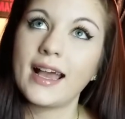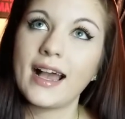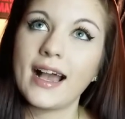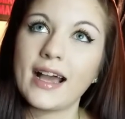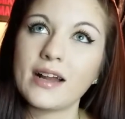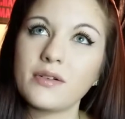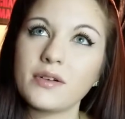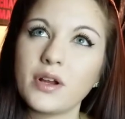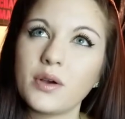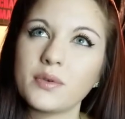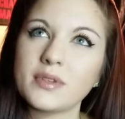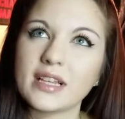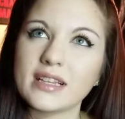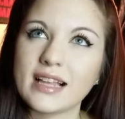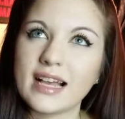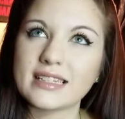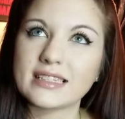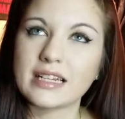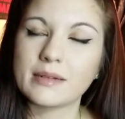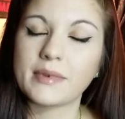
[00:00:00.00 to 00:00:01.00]
I don't know when the
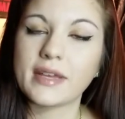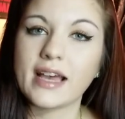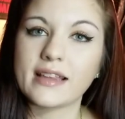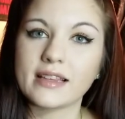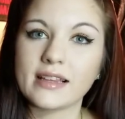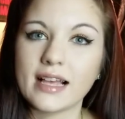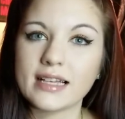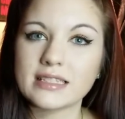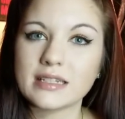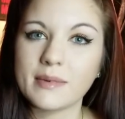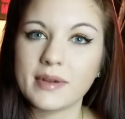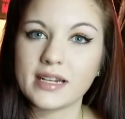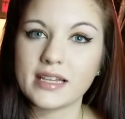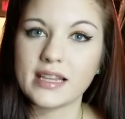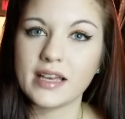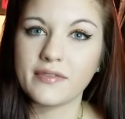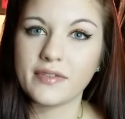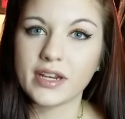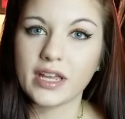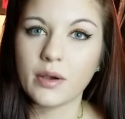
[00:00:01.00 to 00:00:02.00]
last time, the last time I did
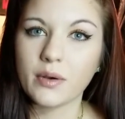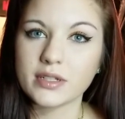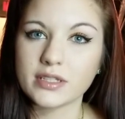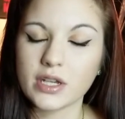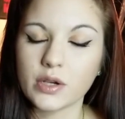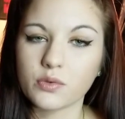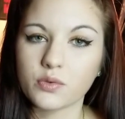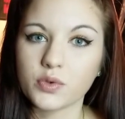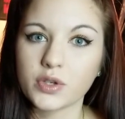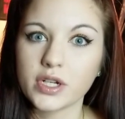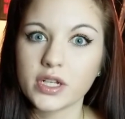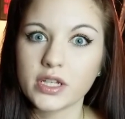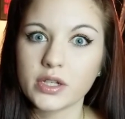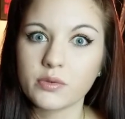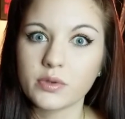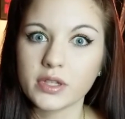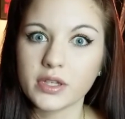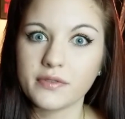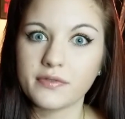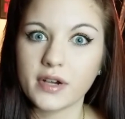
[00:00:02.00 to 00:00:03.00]
that video was a really,
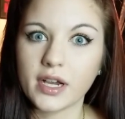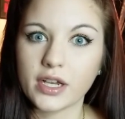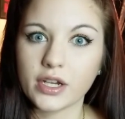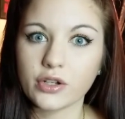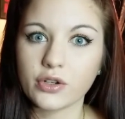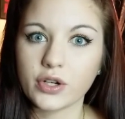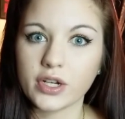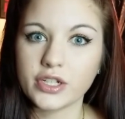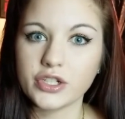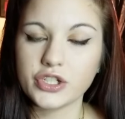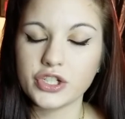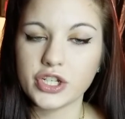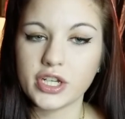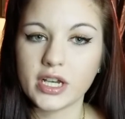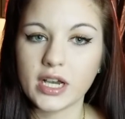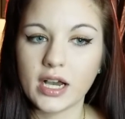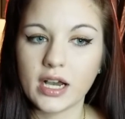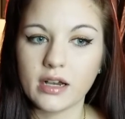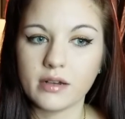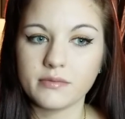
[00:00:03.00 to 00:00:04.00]
really fucking cringy
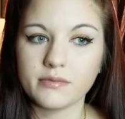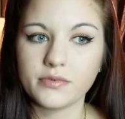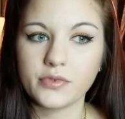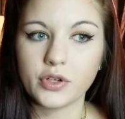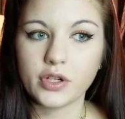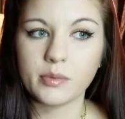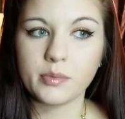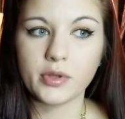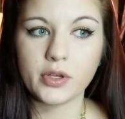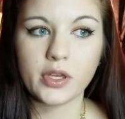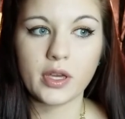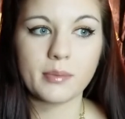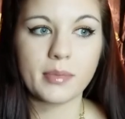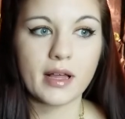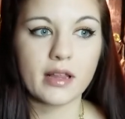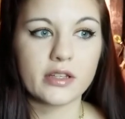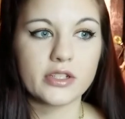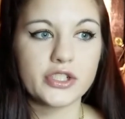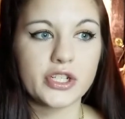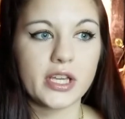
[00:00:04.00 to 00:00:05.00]
foodie beauty
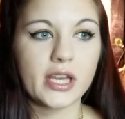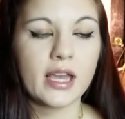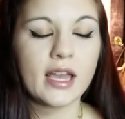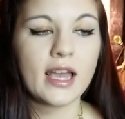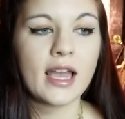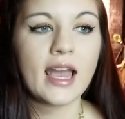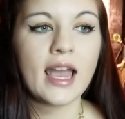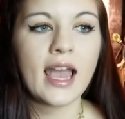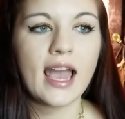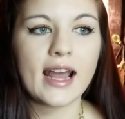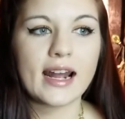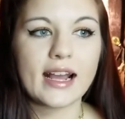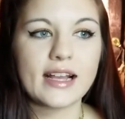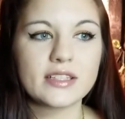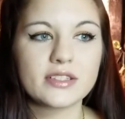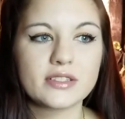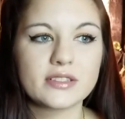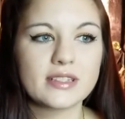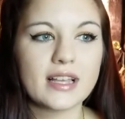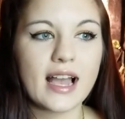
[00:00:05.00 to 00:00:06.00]
apology.
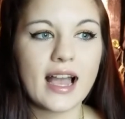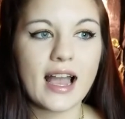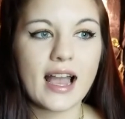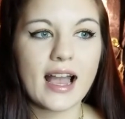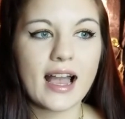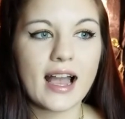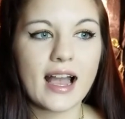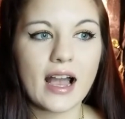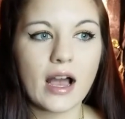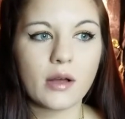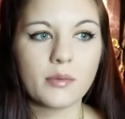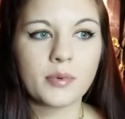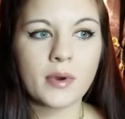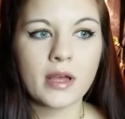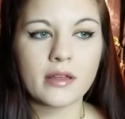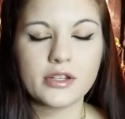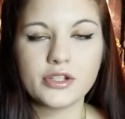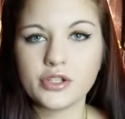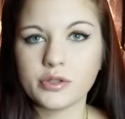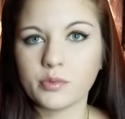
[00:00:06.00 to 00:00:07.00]
And I'll
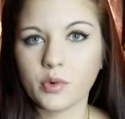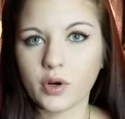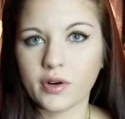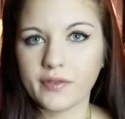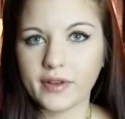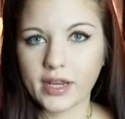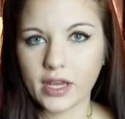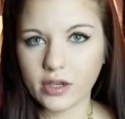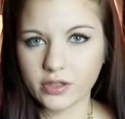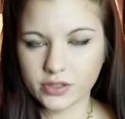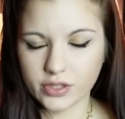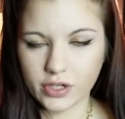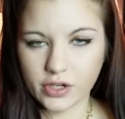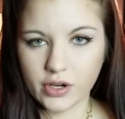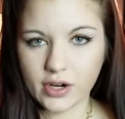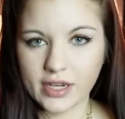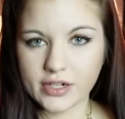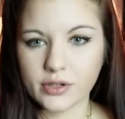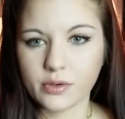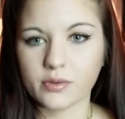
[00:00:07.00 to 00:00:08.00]
probably do more videos on
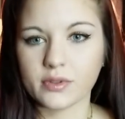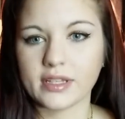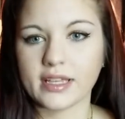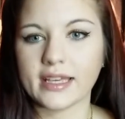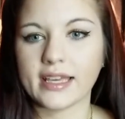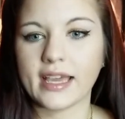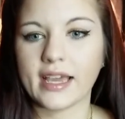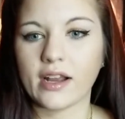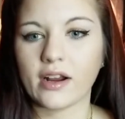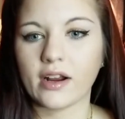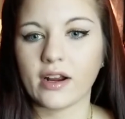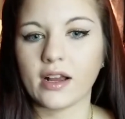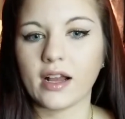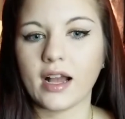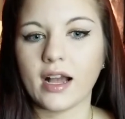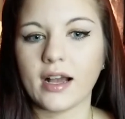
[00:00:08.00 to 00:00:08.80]
her. I don't really care.